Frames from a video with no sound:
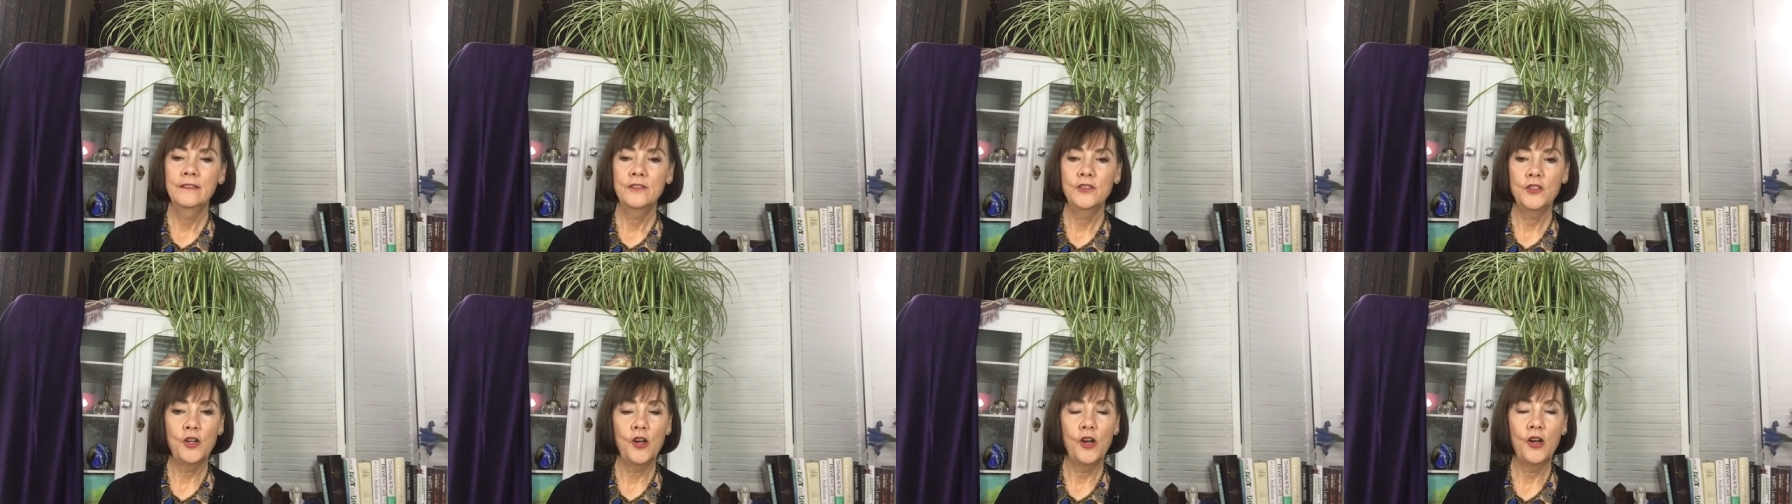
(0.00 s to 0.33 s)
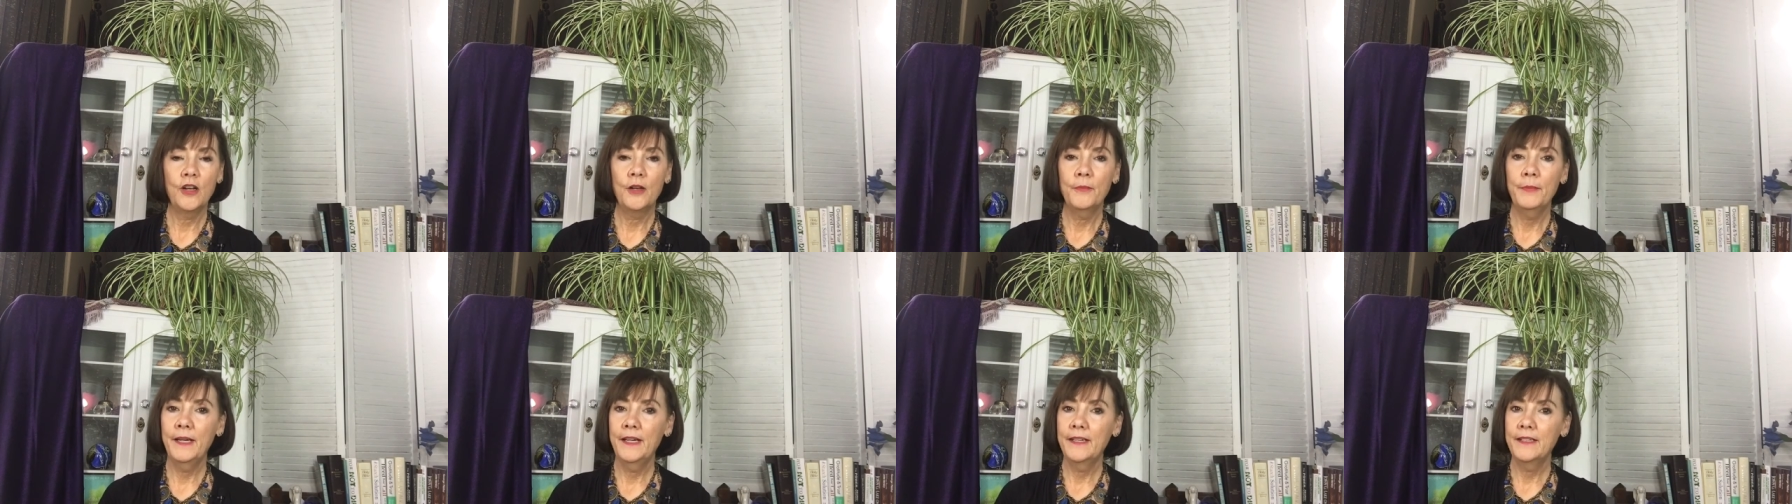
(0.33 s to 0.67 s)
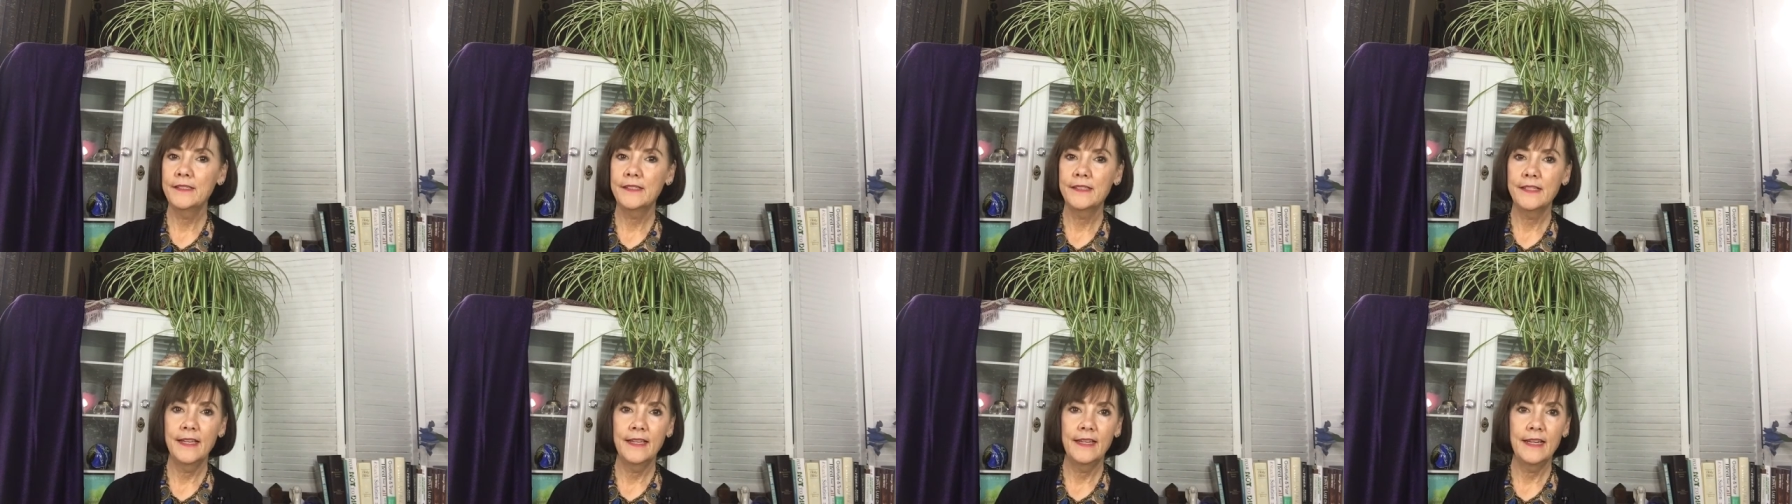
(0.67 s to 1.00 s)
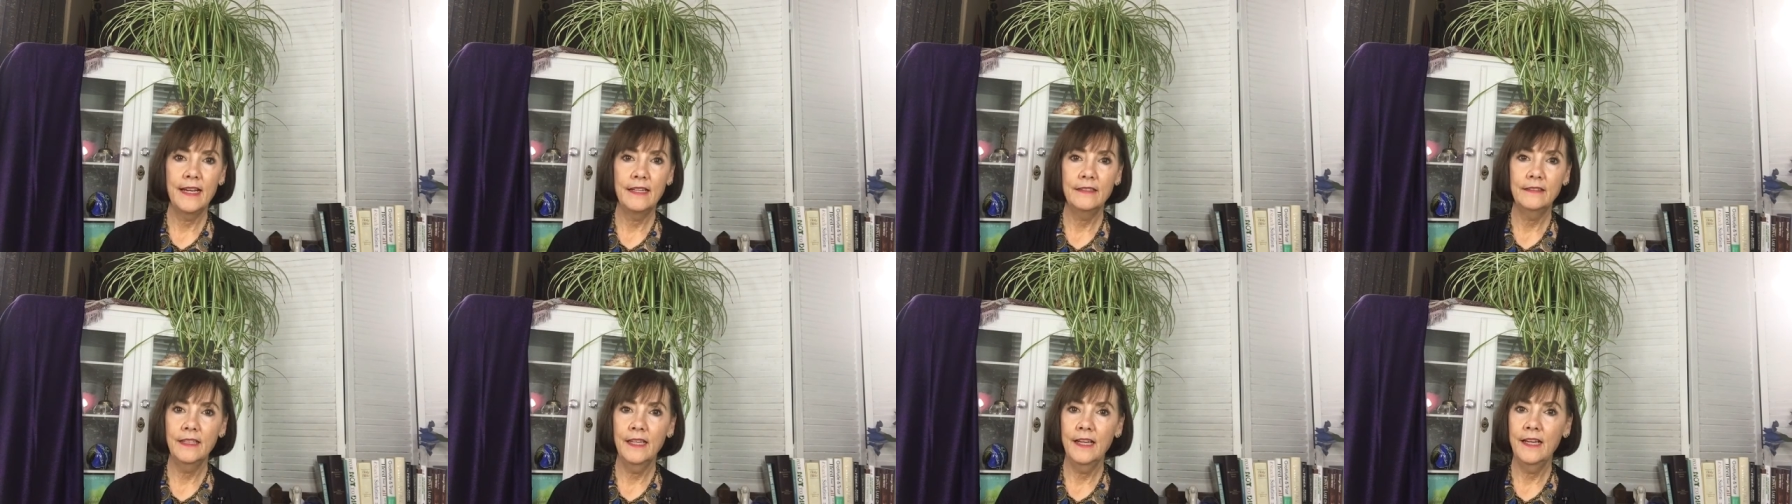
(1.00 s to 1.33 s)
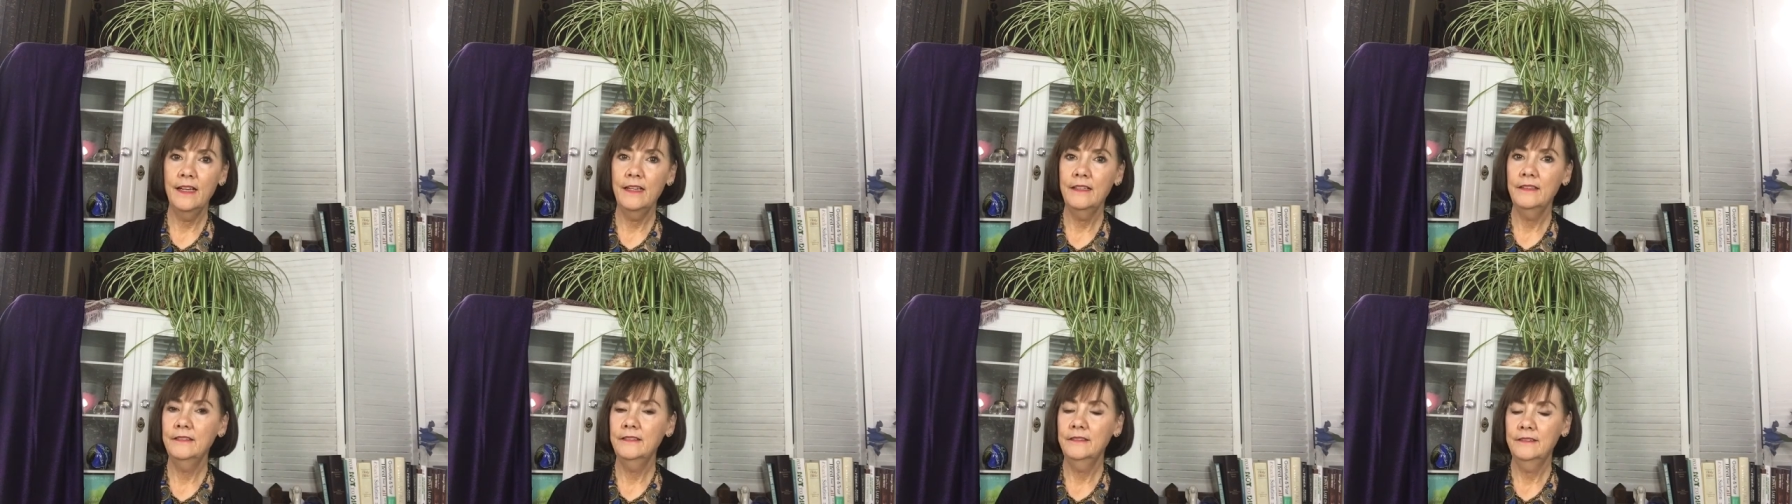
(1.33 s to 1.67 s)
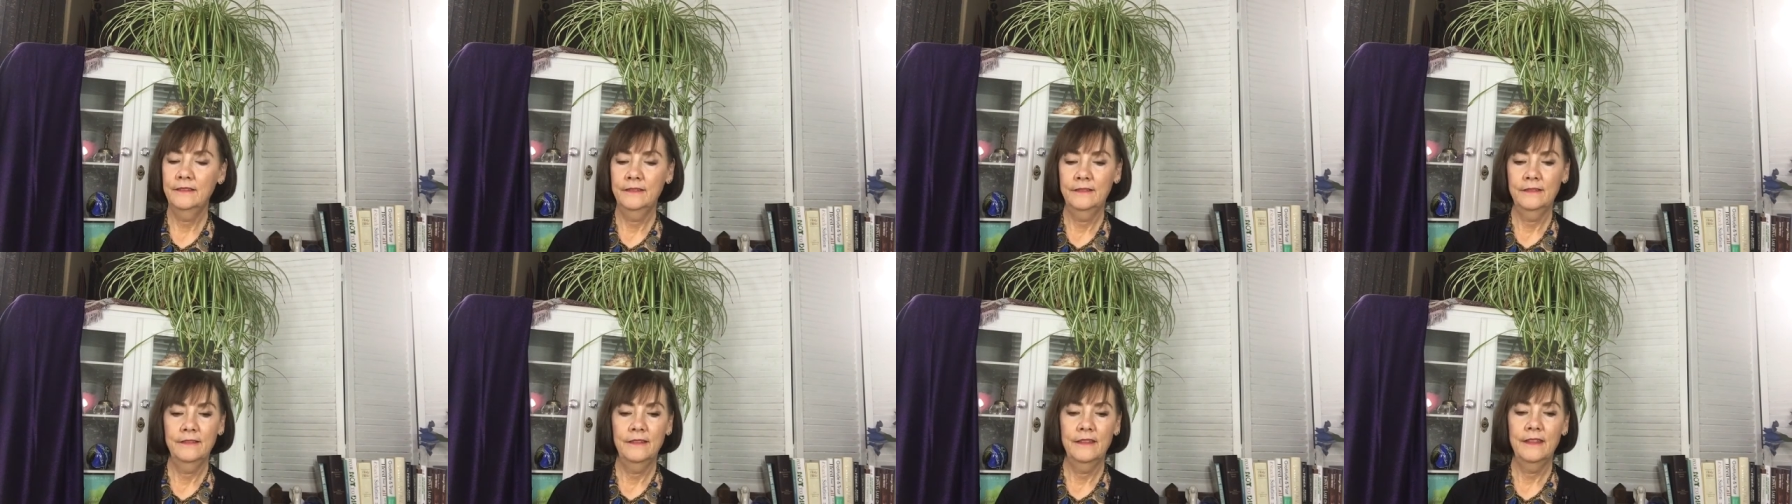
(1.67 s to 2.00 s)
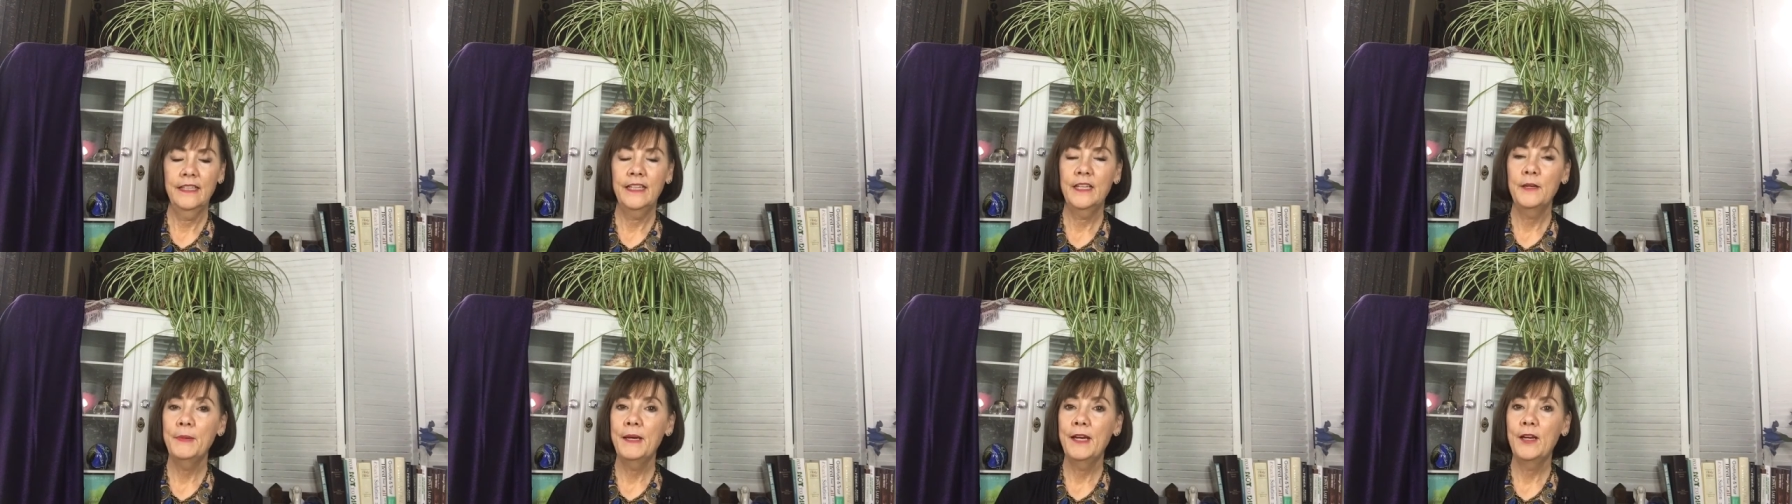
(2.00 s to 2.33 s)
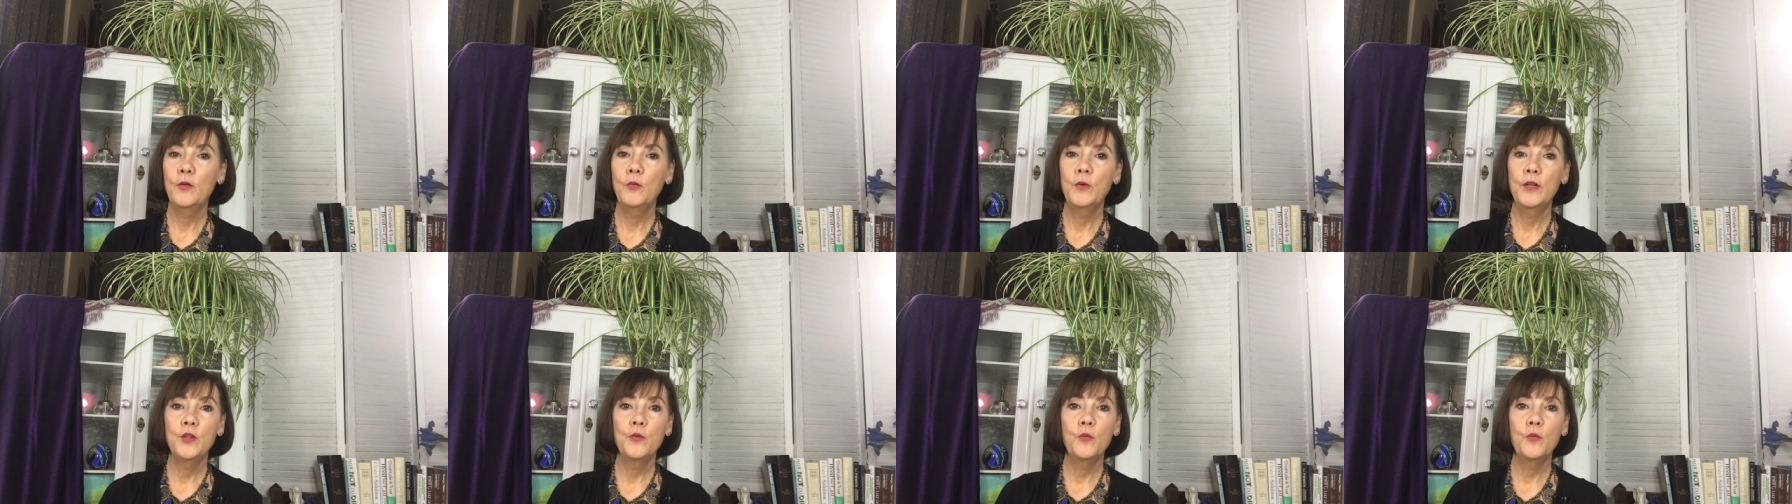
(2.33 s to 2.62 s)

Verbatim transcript: Talk about it, say it out loud. Think about it when